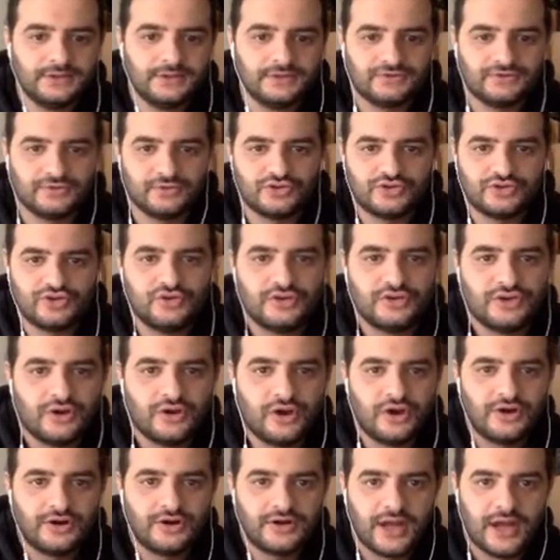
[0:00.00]
So shooting
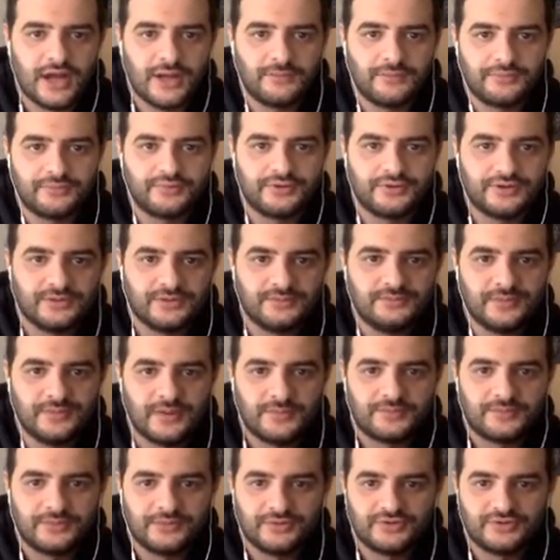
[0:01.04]
guard, I'm pretty
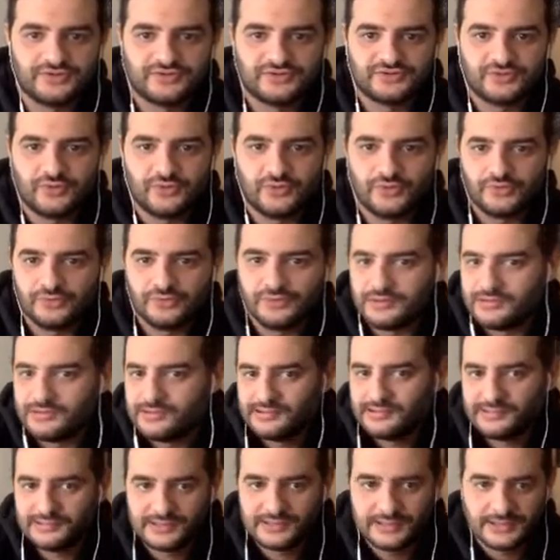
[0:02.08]
much sold
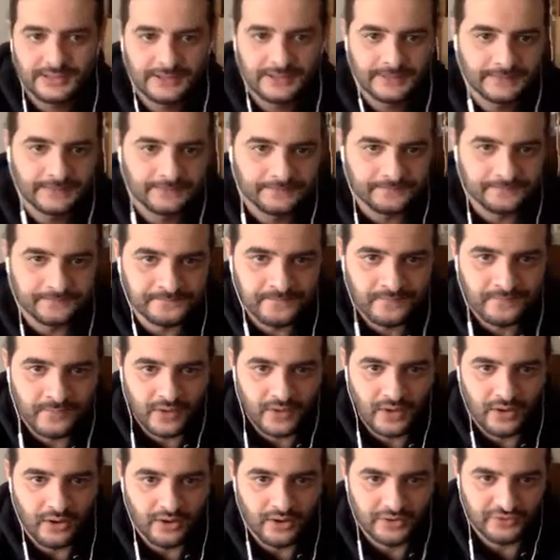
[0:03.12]

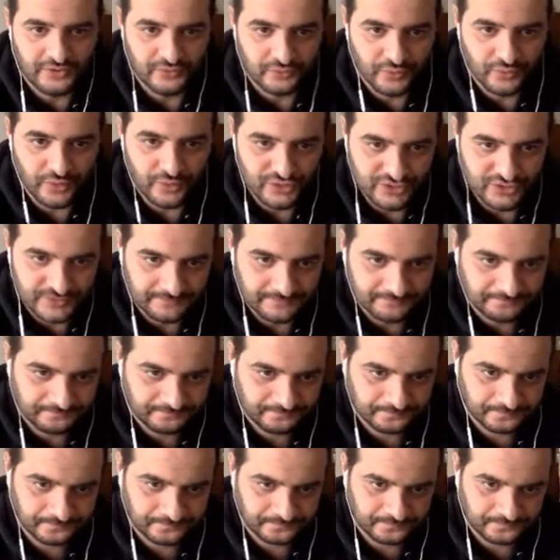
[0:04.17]
on DeRozan.
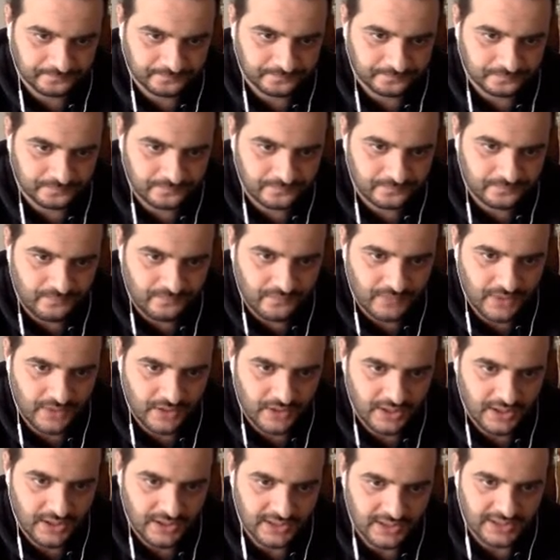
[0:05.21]

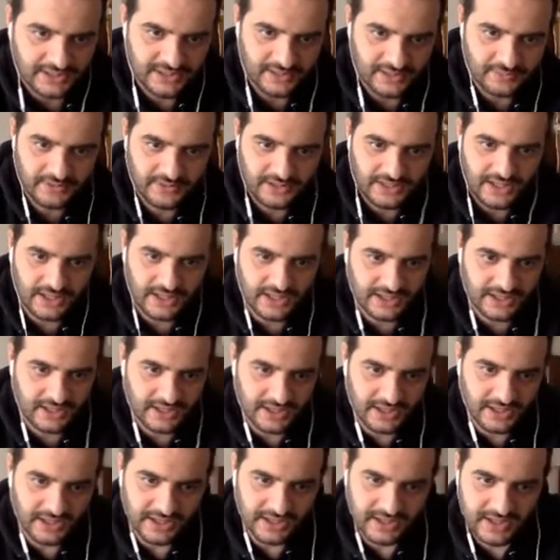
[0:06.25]
I like him a lot.
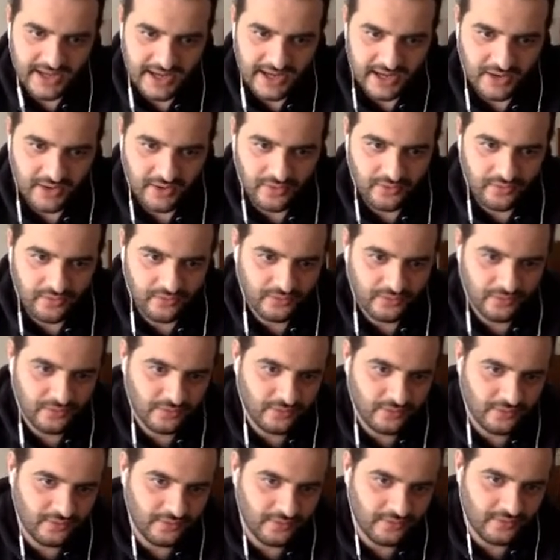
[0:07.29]
Now,
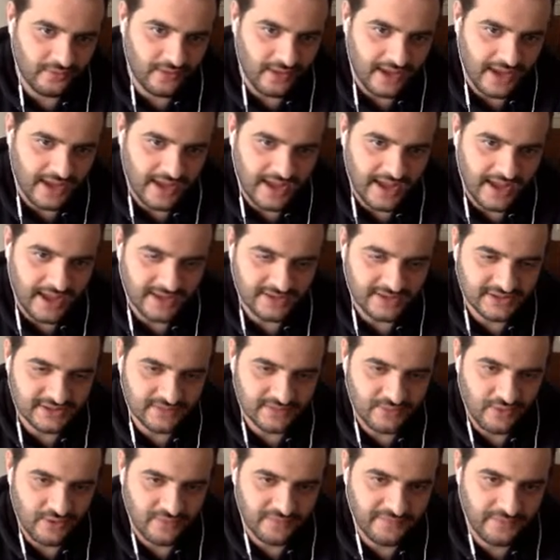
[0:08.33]
at
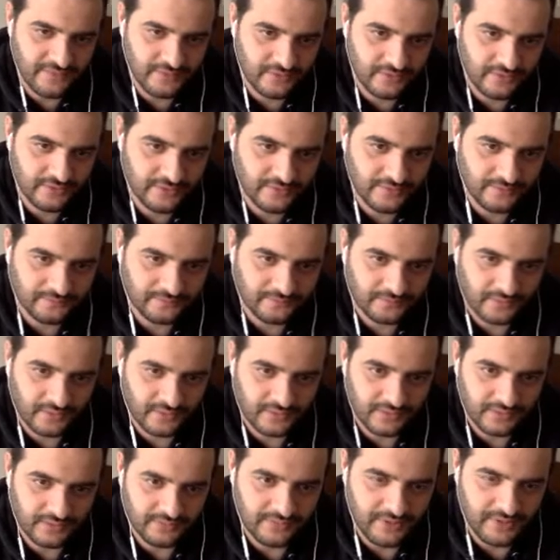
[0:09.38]
small forward,
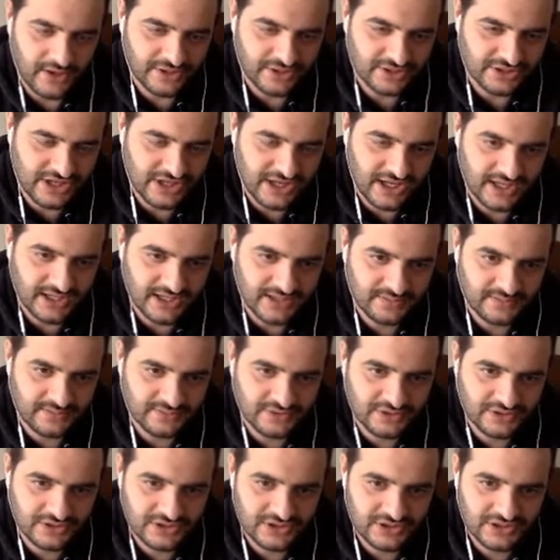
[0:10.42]
LeBron
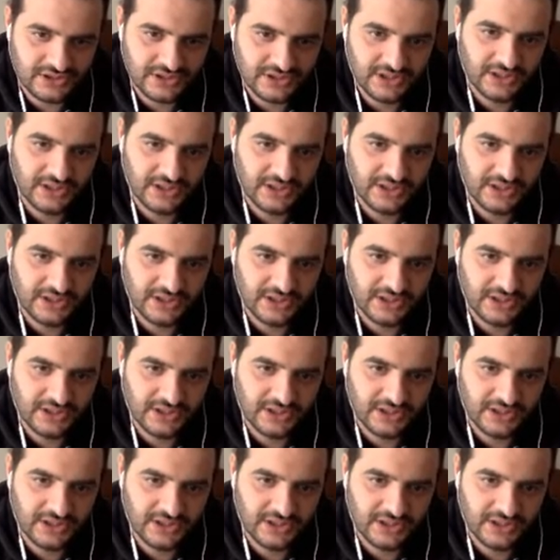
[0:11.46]
James,